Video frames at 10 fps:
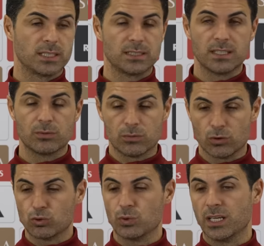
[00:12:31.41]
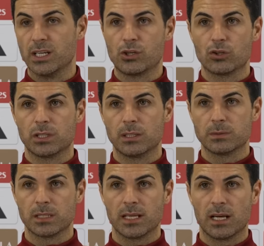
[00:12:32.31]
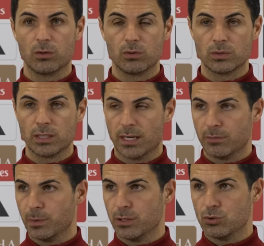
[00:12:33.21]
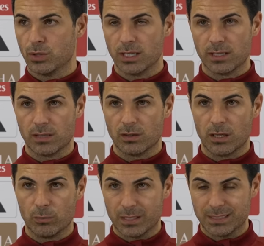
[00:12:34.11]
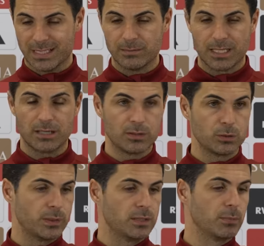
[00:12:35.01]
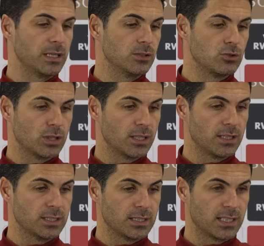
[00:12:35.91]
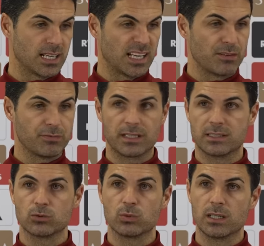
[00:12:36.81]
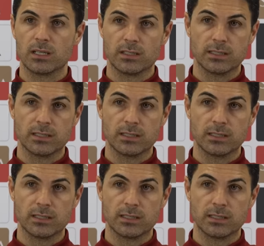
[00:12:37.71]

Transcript: and then those relationships and how long they have played together and how much time they have spent playing together, that, that can affect as well.